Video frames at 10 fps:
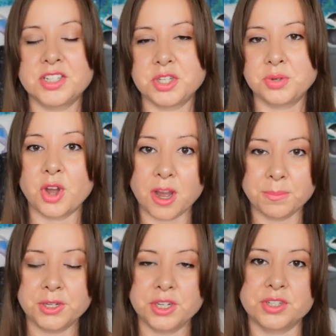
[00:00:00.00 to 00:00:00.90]
to not
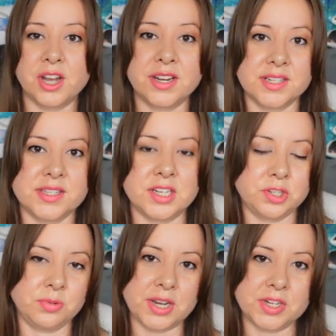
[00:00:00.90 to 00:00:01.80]
put your dog in
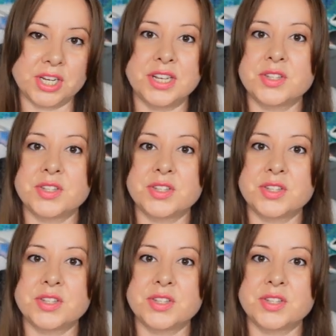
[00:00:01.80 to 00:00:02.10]
situations